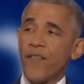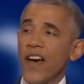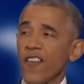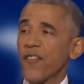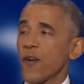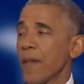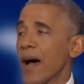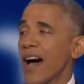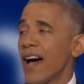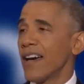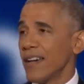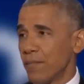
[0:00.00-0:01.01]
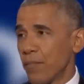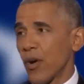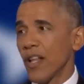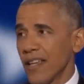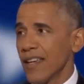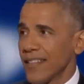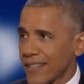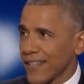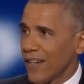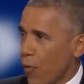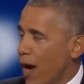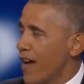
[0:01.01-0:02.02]
You fell for my
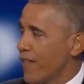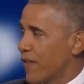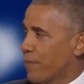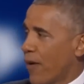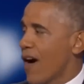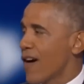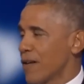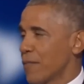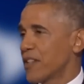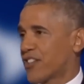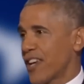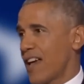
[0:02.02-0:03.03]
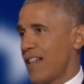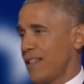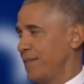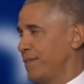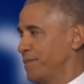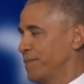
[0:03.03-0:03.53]
brilliant wife and partner, Michelle.